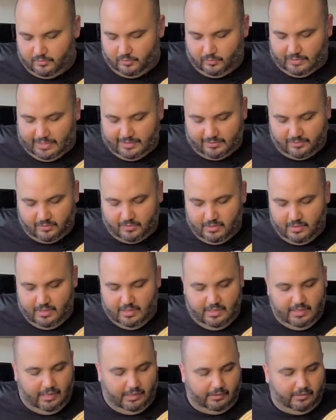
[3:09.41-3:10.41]
So that's
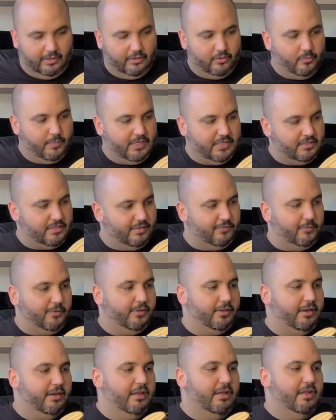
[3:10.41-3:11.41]
a little bit
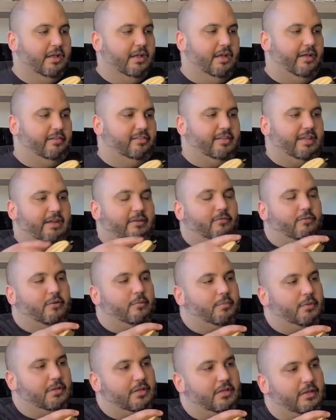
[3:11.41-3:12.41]
different aside
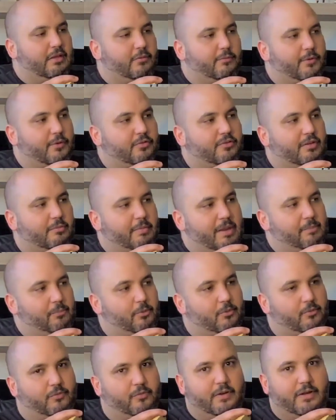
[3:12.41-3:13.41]
from the roasted
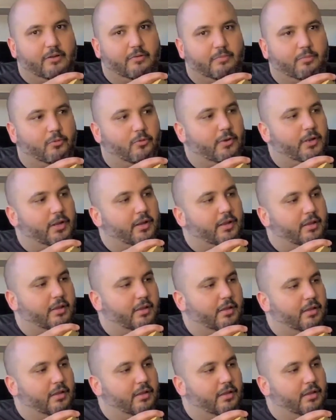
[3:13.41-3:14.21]
maple fingerboard,